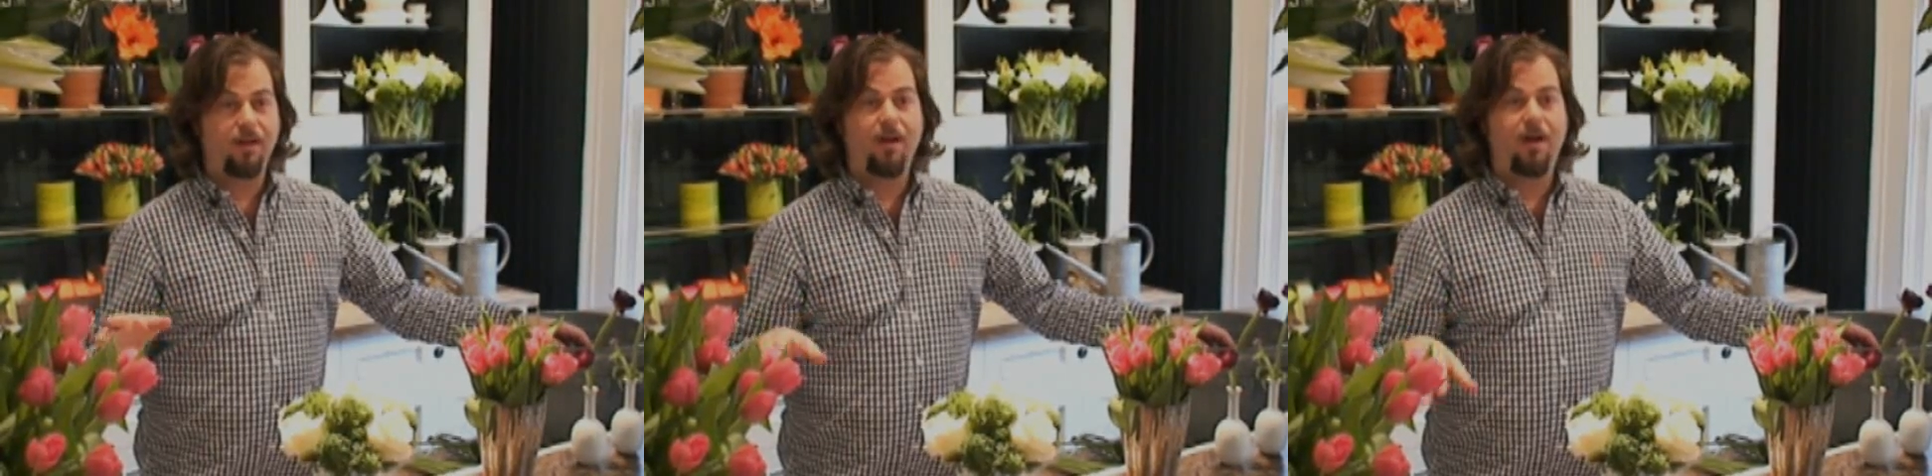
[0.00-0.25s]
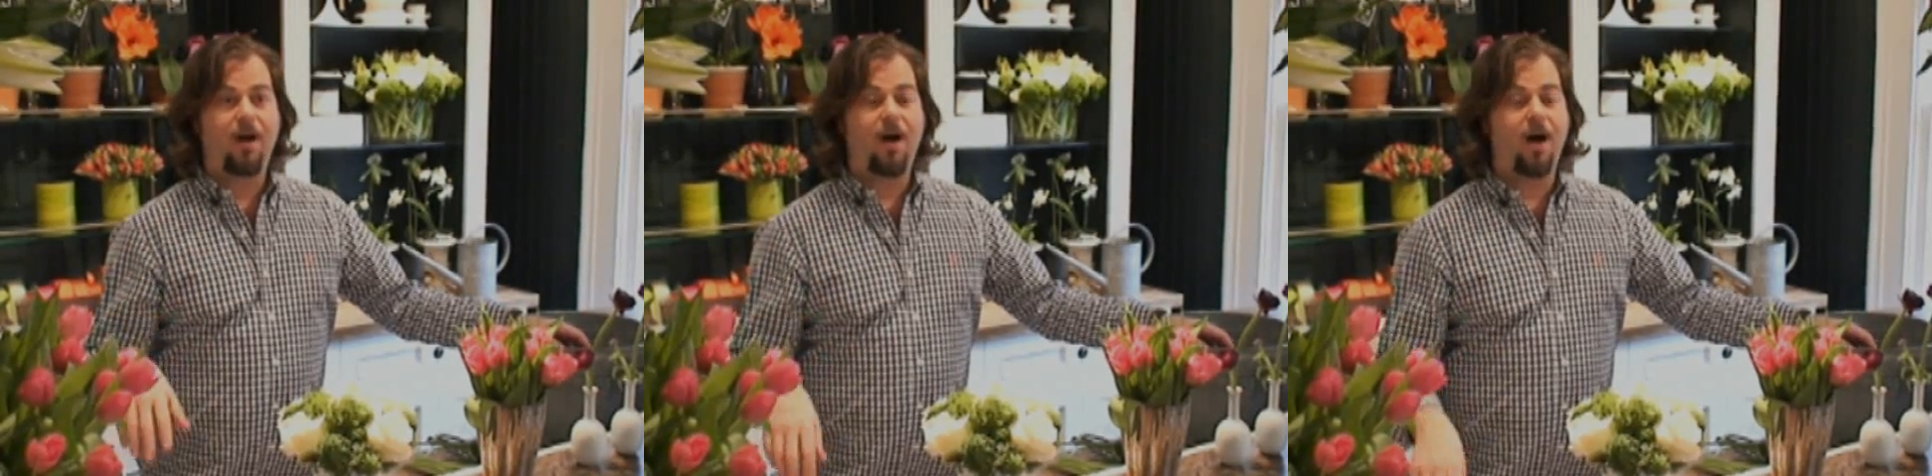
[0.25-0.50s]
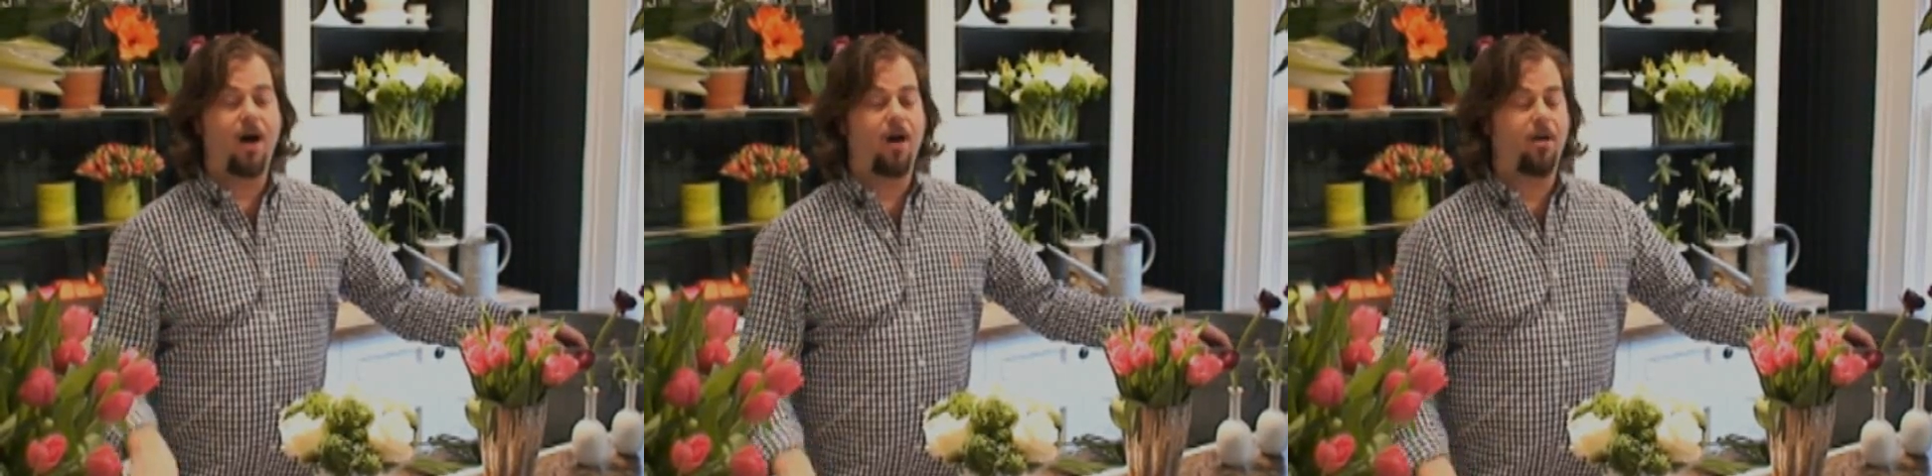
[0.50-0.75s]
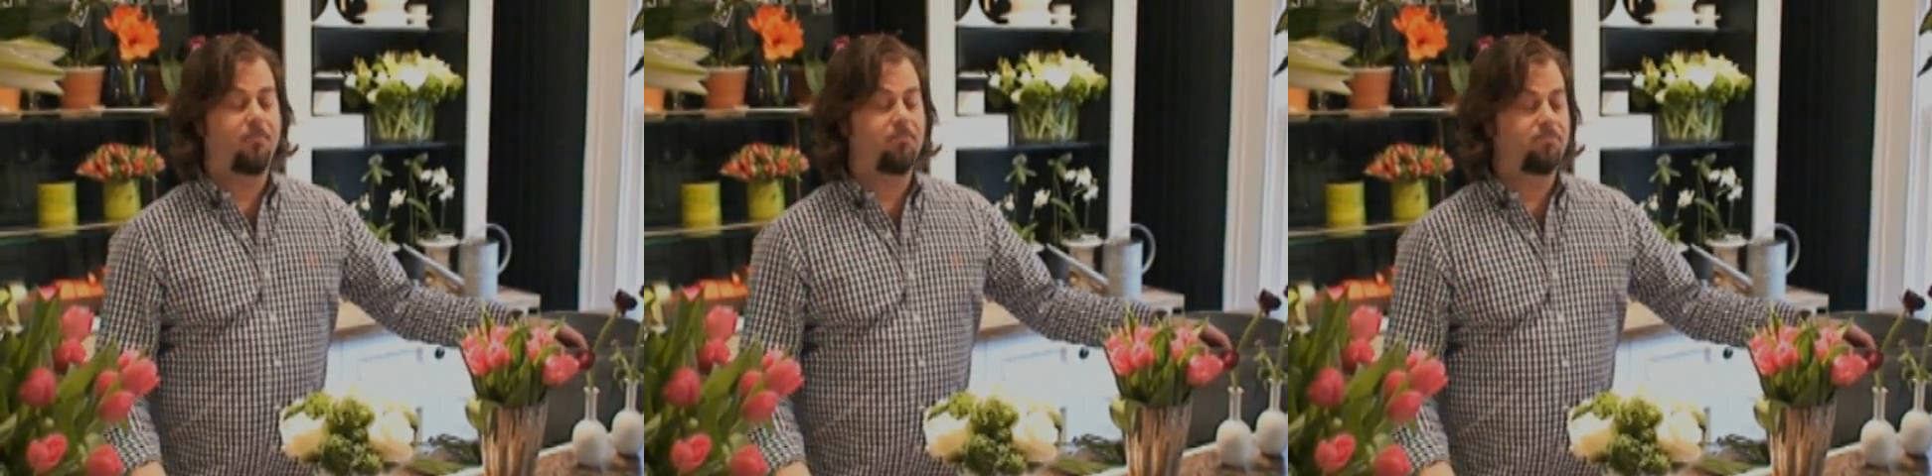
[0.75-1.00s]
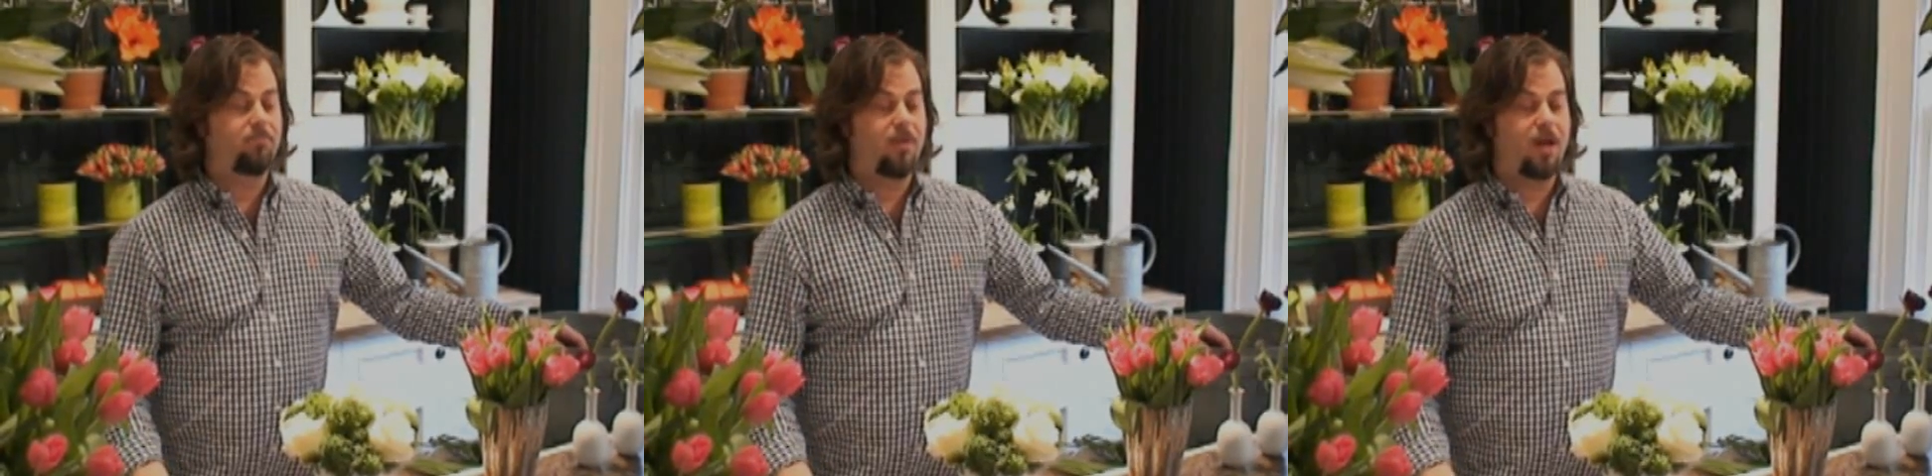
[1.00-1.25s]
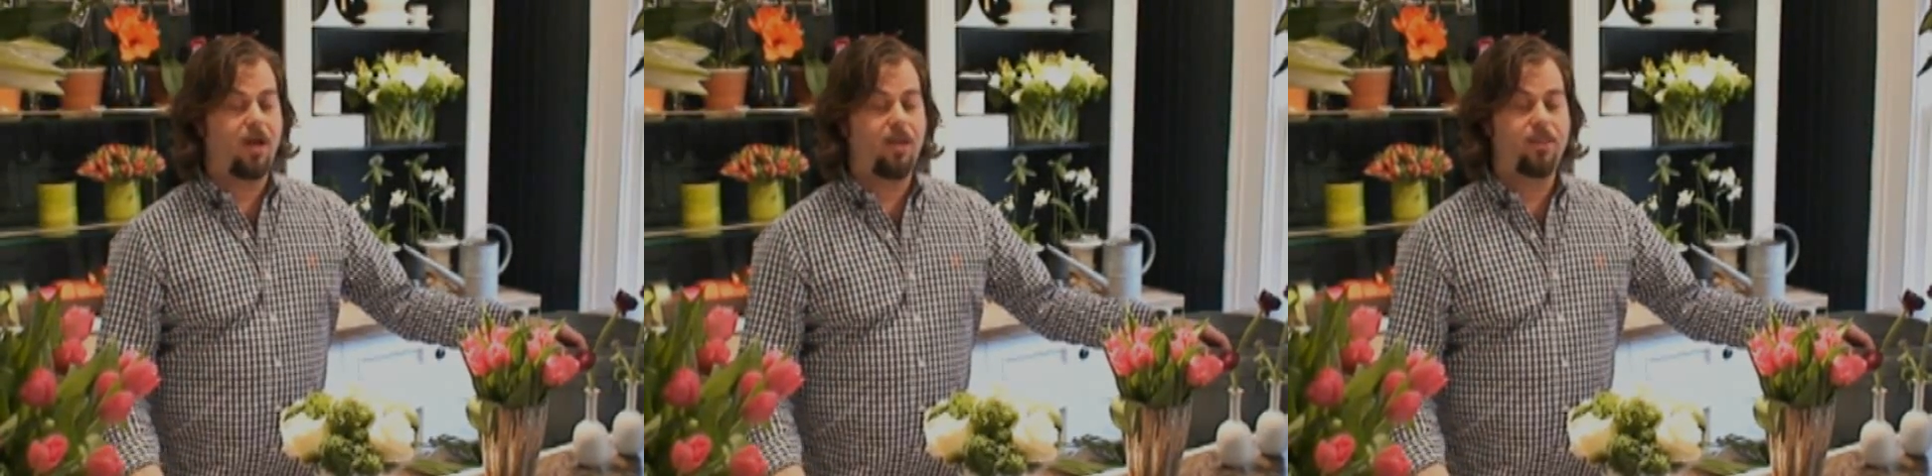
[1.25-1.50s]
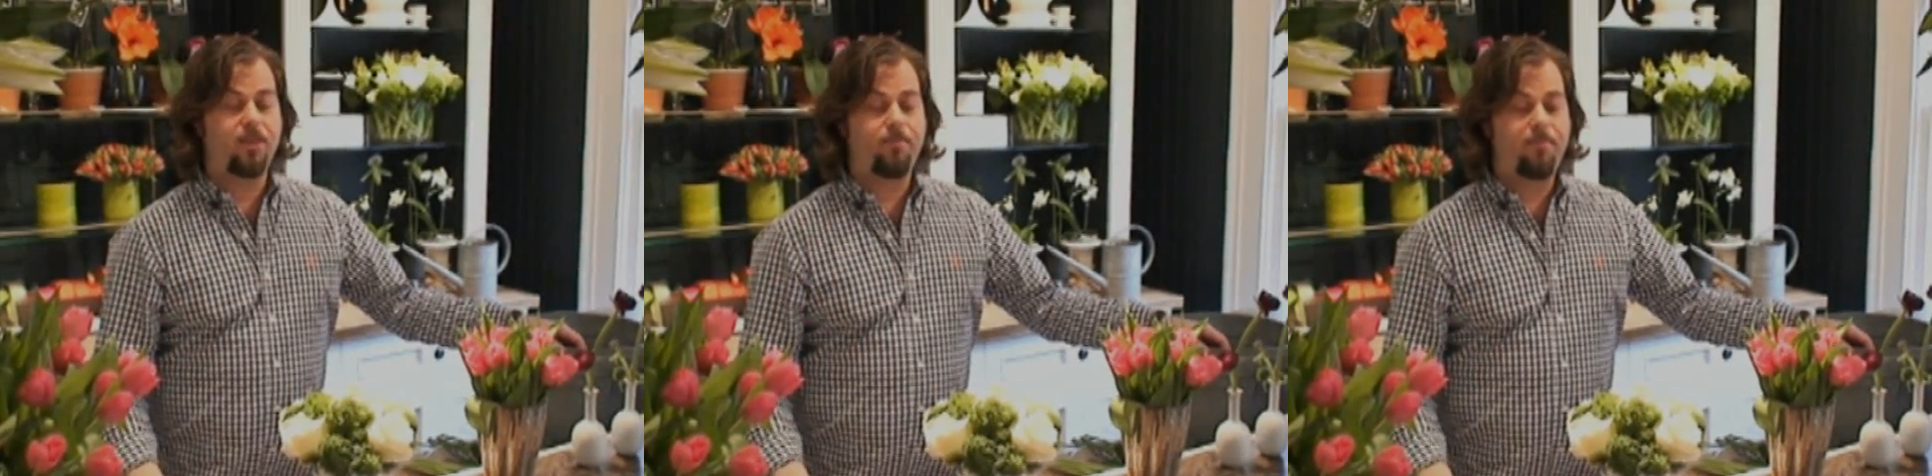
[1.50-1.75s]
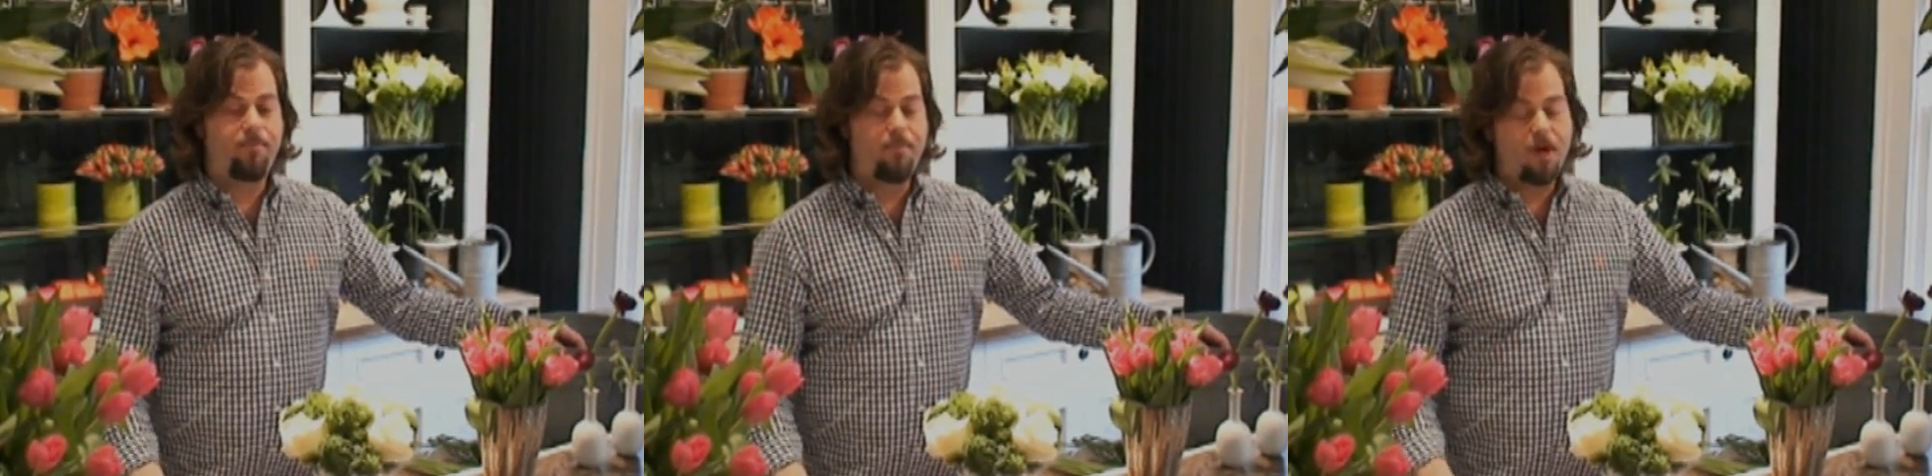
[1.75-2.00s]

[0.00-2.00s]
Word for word: Okay. Um, the